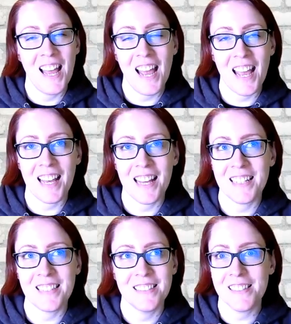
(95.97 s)

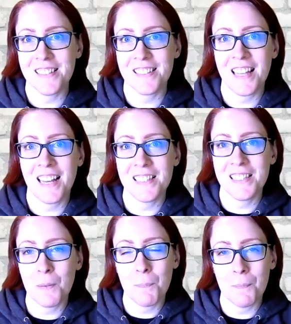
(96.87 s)
And
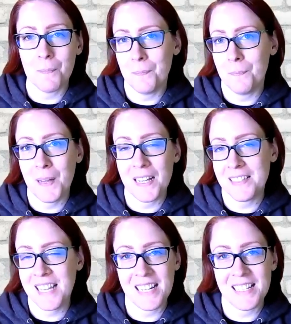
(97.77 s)
that's the
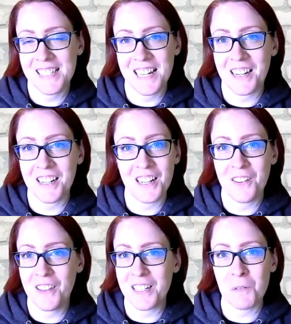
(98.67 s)
best case
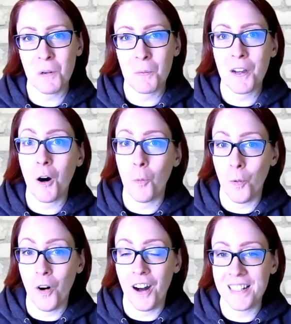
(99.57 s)
scenario. That's what we all
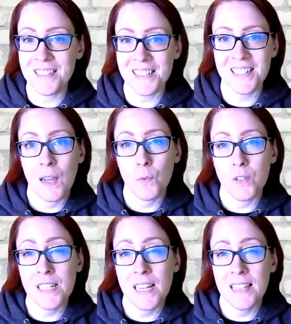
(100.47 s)
want. I
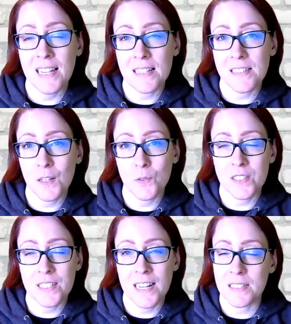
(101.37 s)
will say that SEO
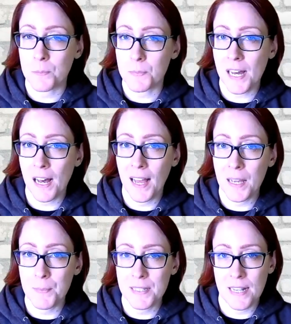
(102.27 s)
does take some
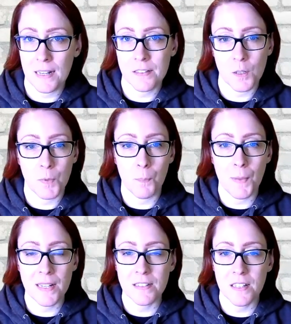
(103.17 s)
time, it takes some
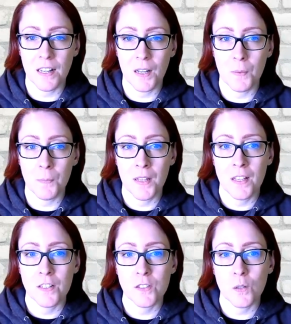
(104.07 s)
momentum.
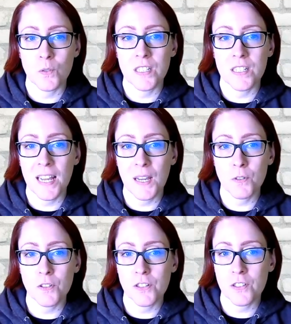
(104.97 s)
So today
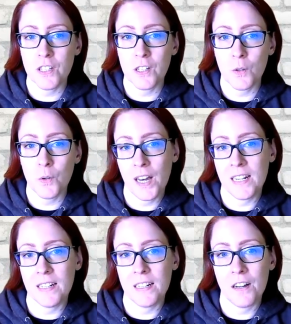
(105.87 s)
we're just going to go ahead
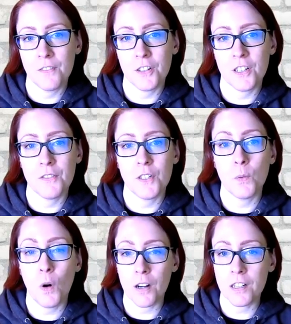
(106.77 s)
and cover, if
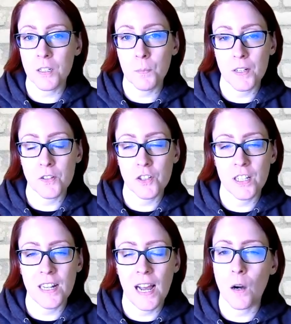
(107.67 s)
you are on a
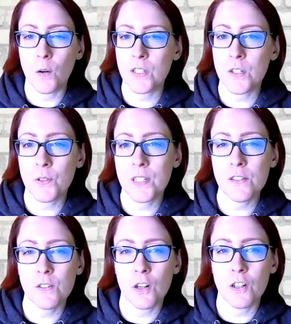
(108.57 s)
budget, how can you get
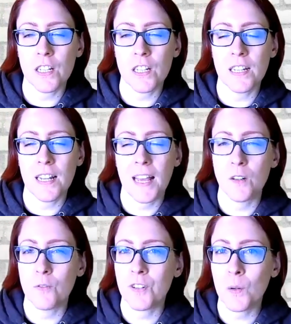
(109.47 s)
started
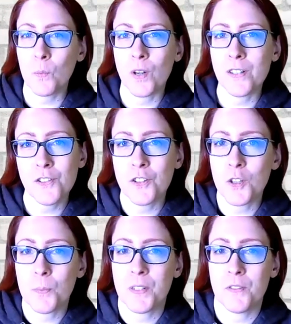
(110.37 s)
and really what should
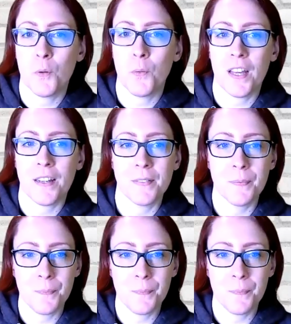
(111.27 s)
you be doing?